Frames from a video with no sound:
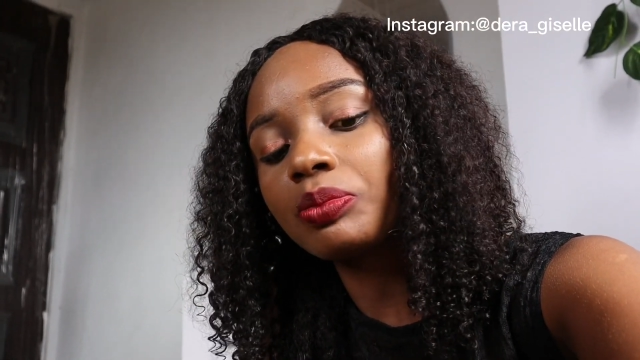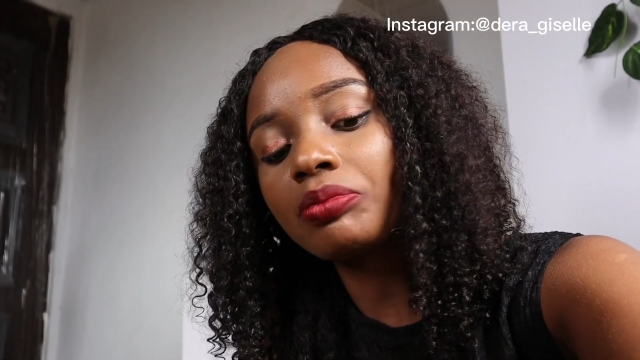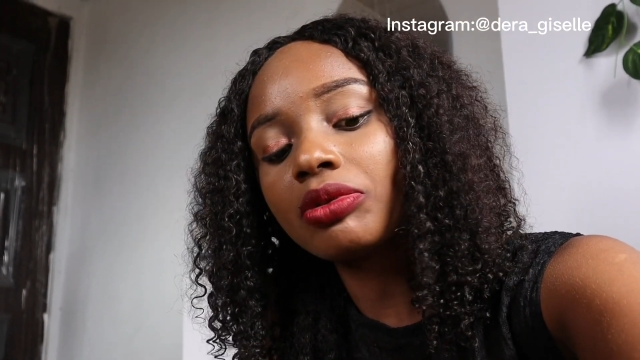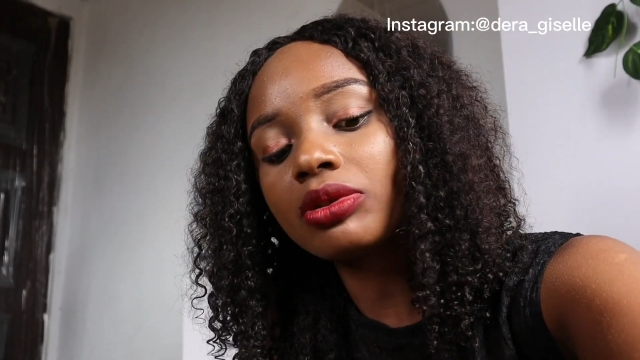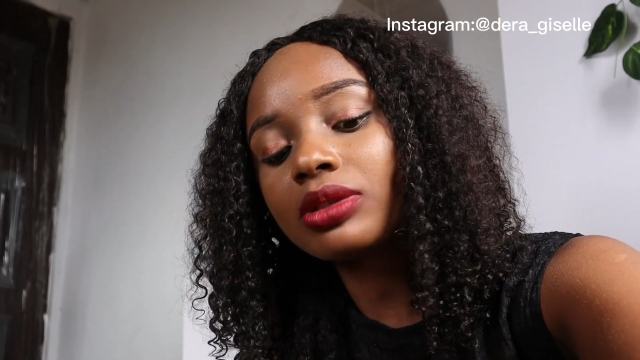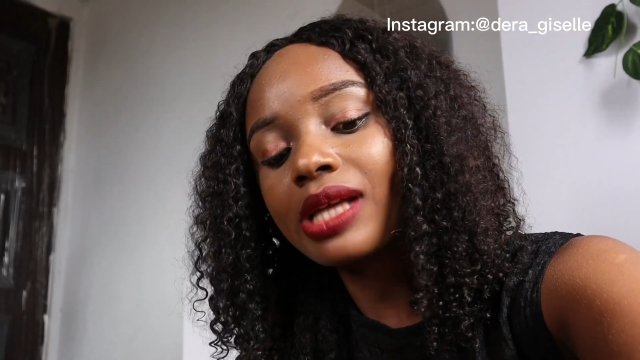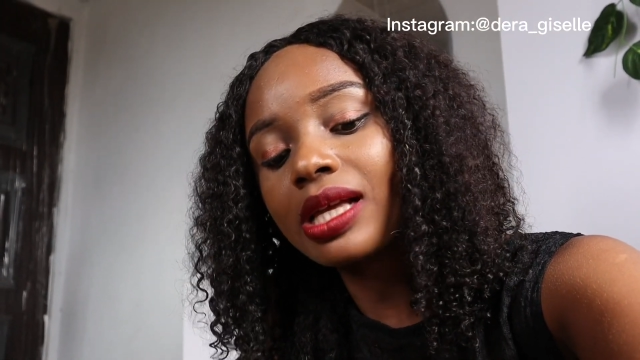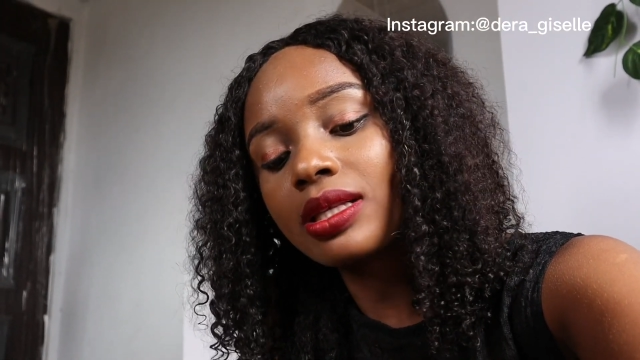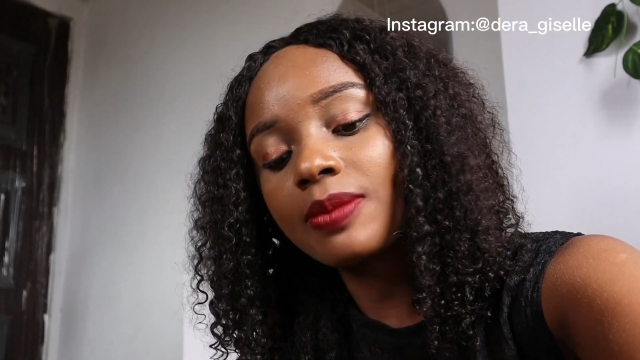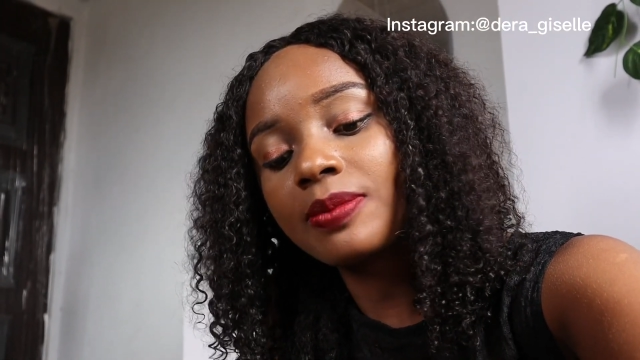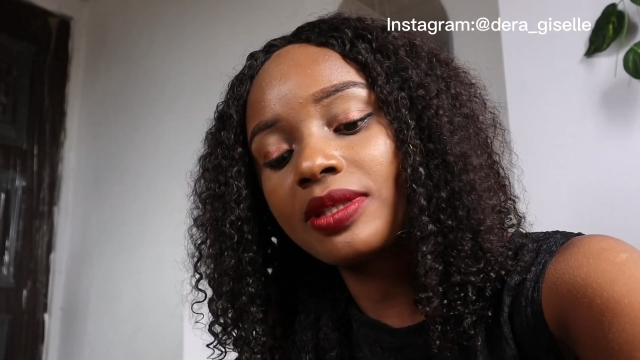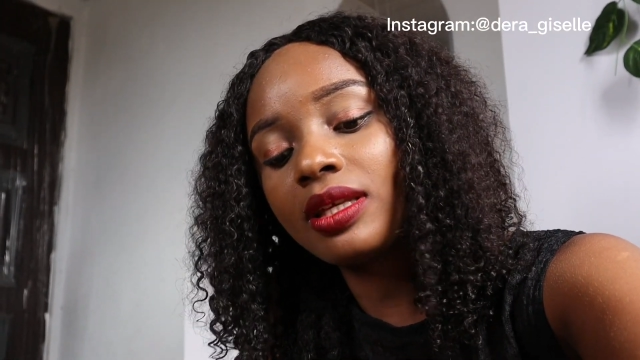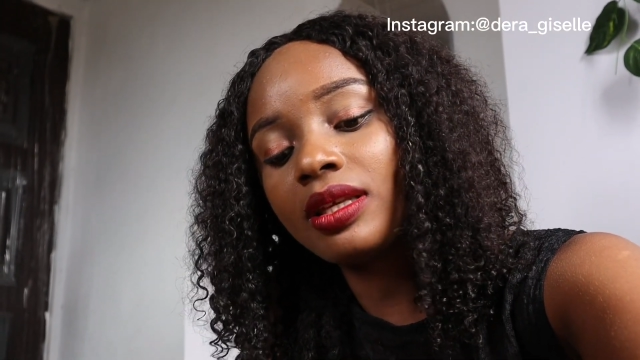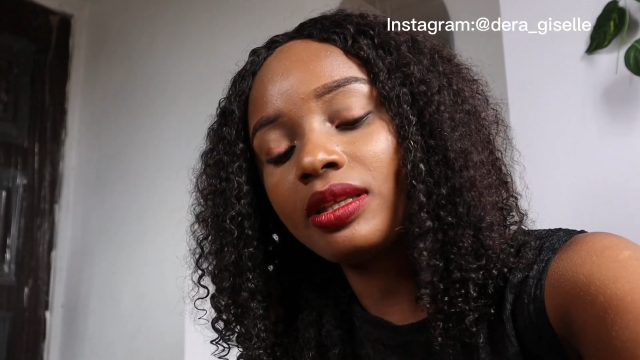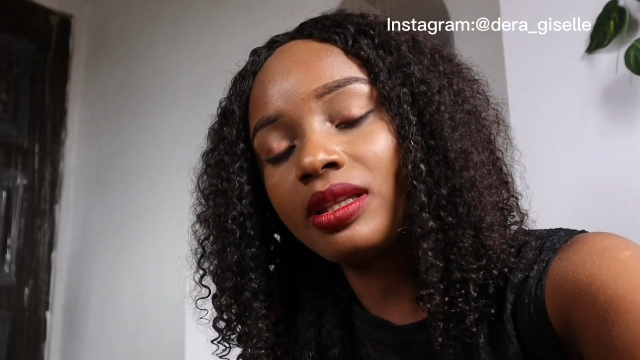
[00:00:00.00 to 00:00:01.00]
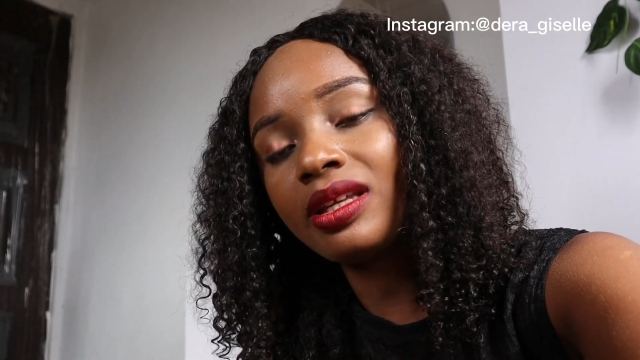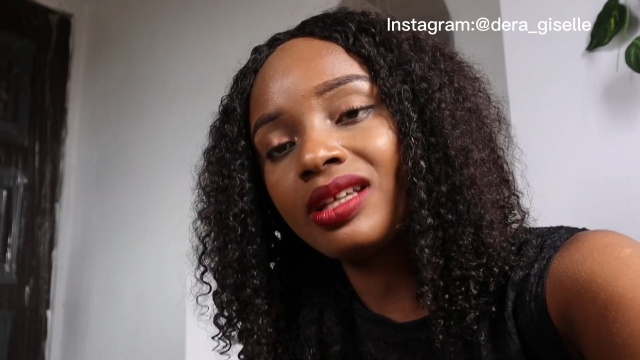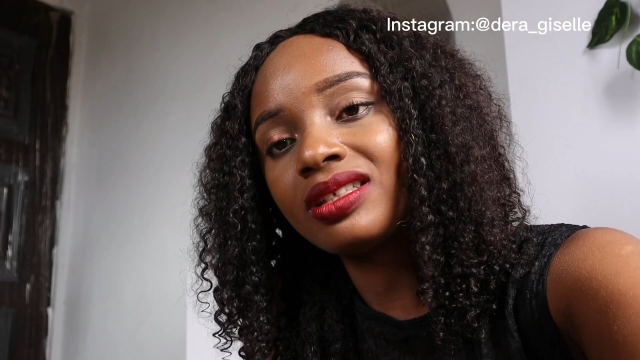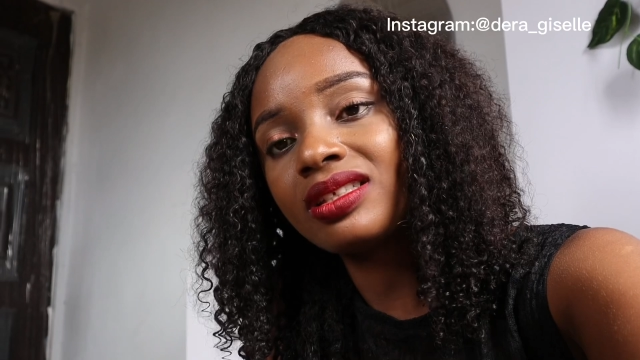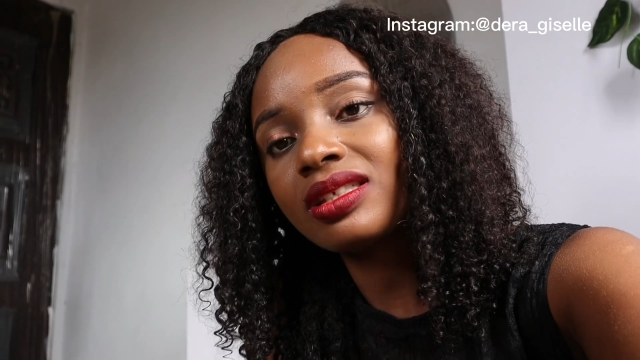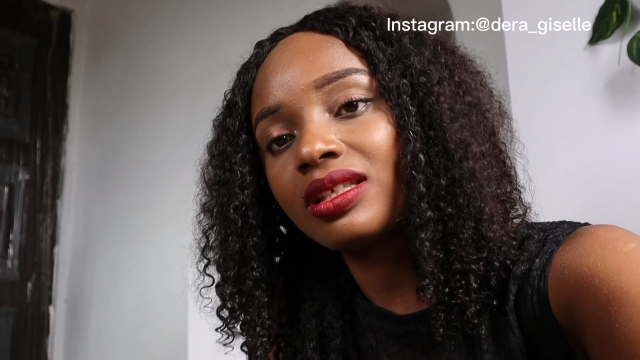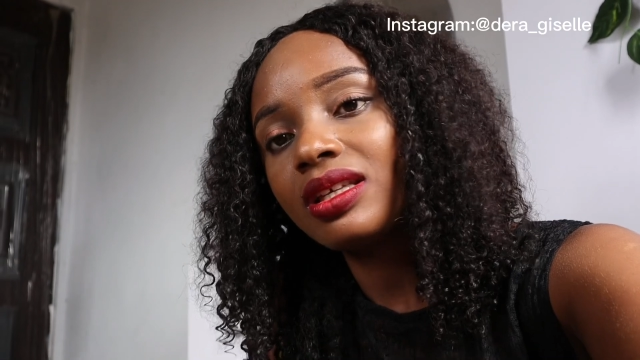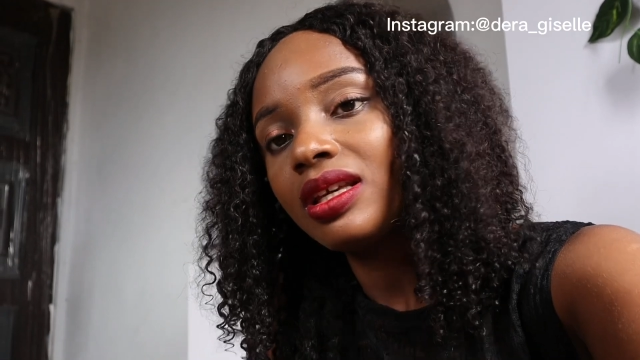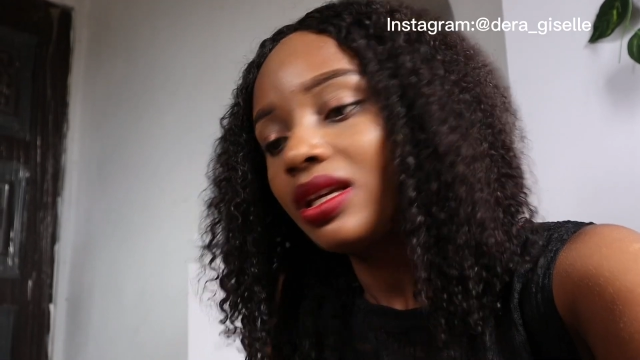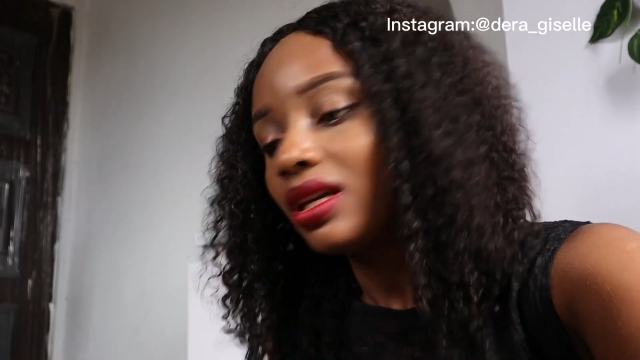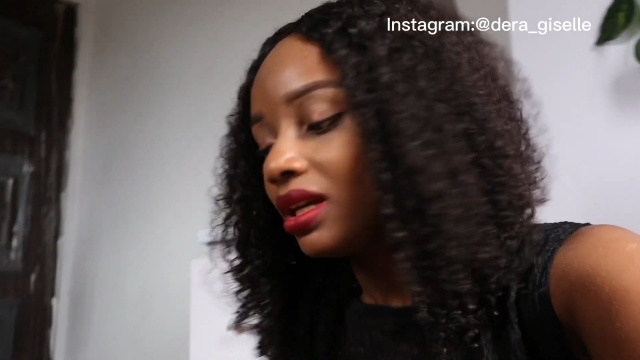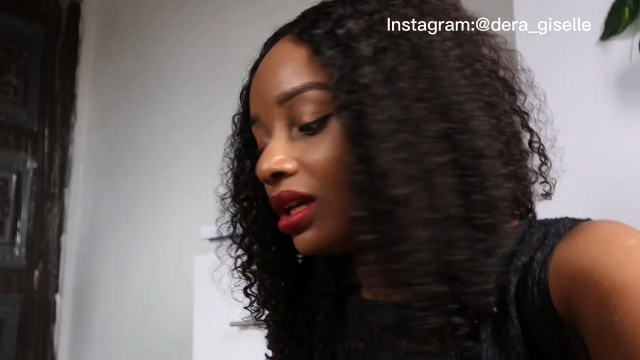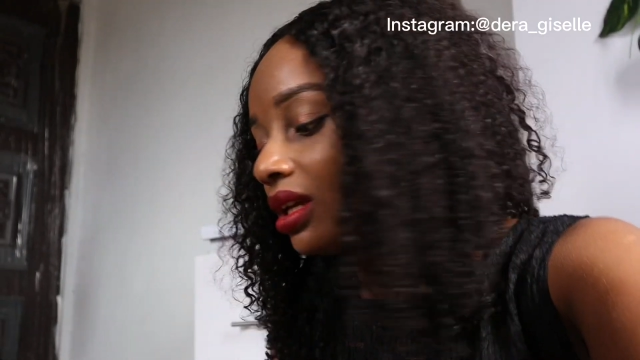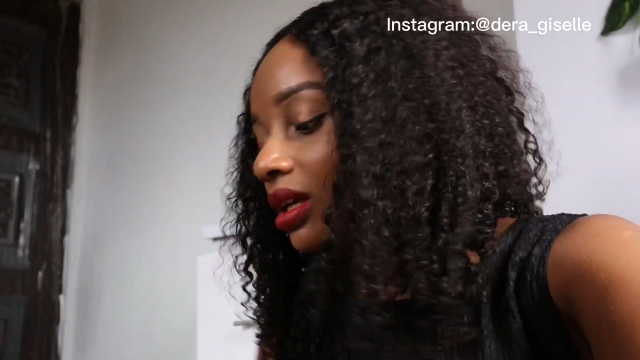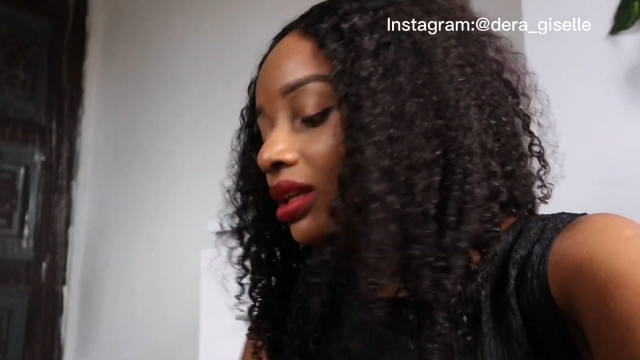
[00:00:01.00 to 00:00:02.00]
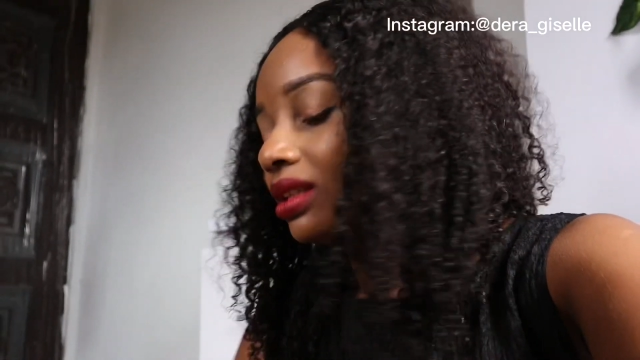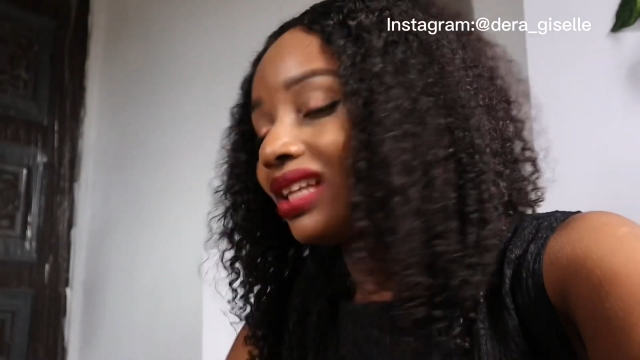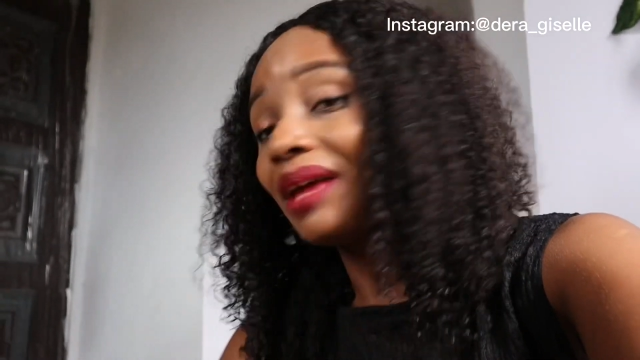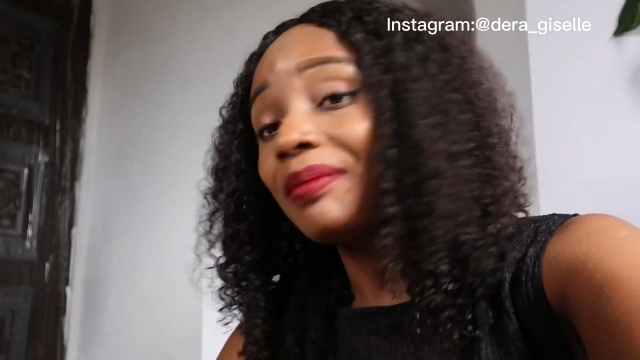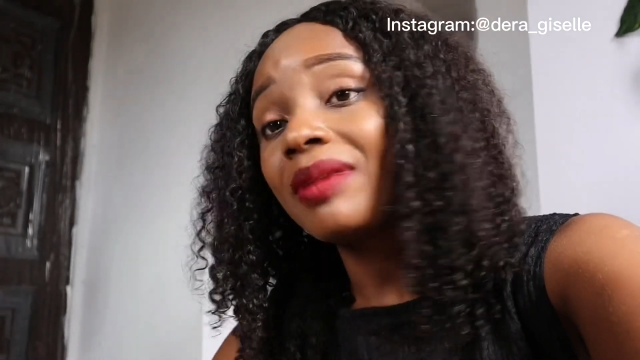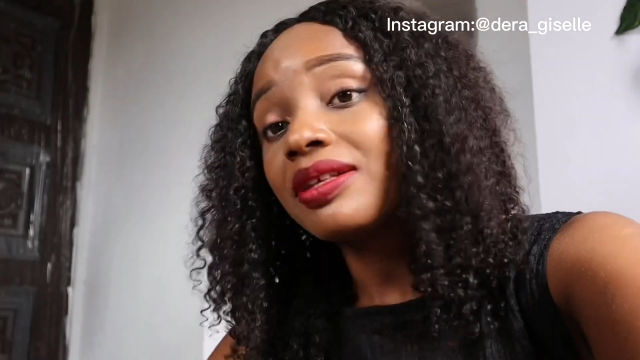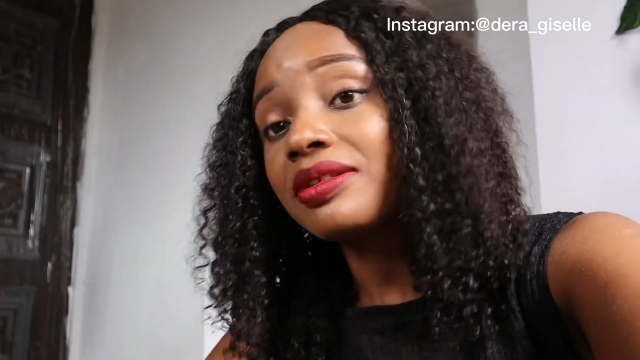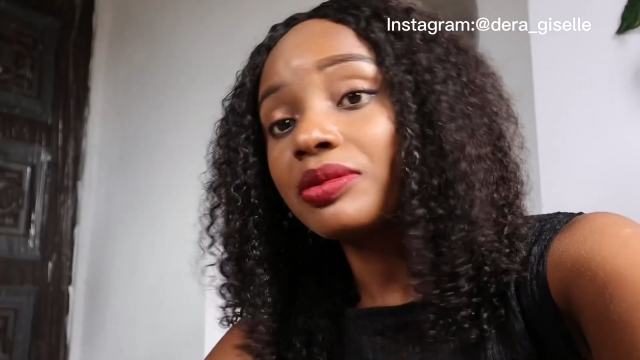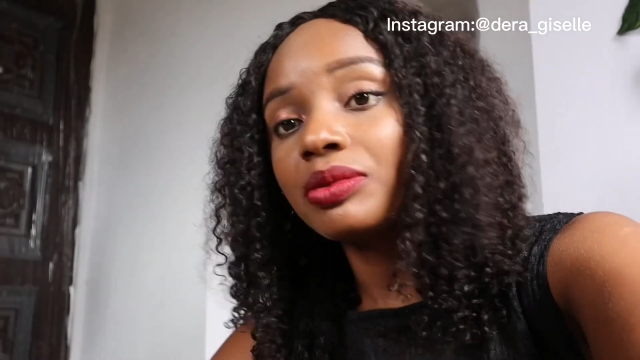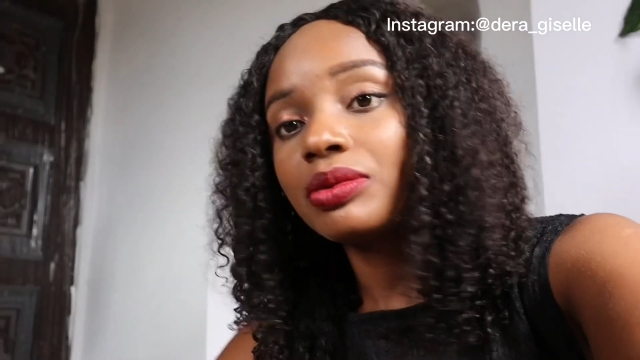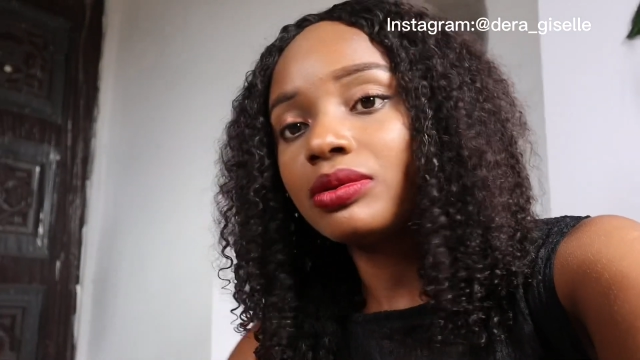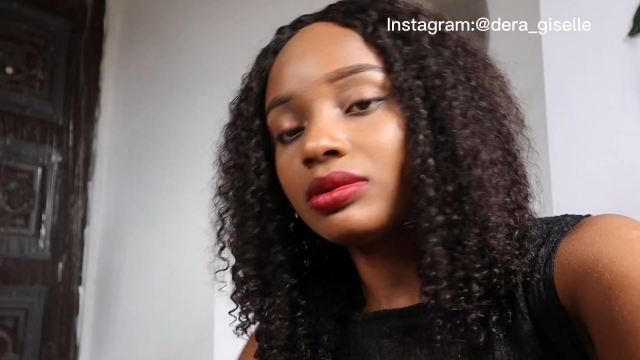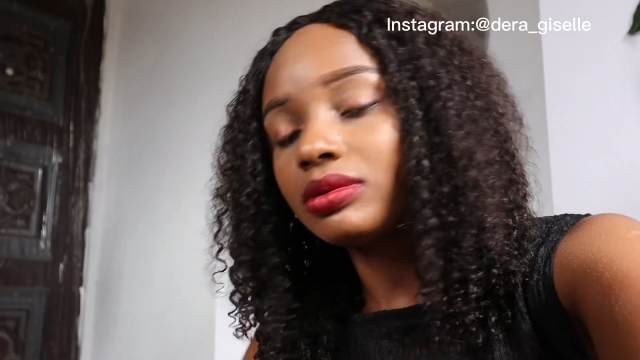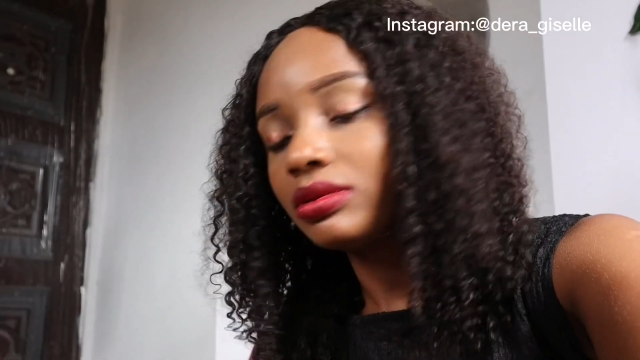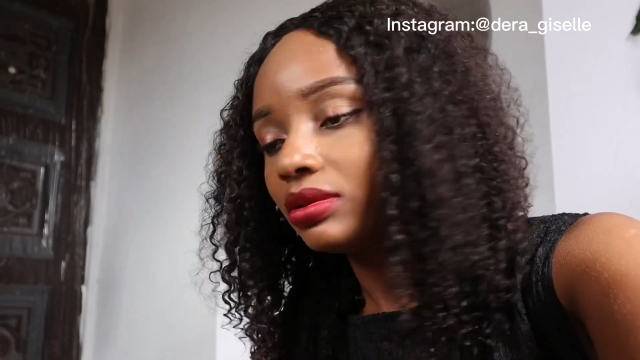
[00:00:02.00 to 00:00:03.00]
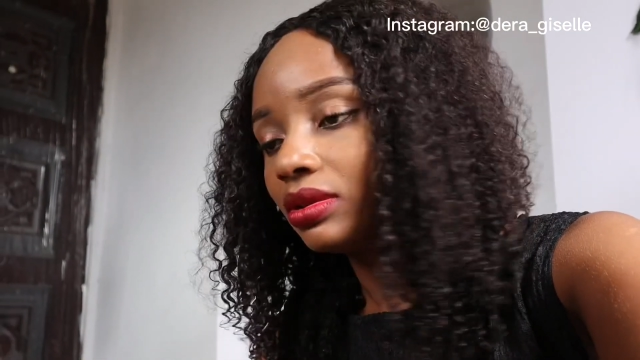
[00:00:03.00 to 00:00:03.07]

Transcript: but as I'm saying things, time has gone.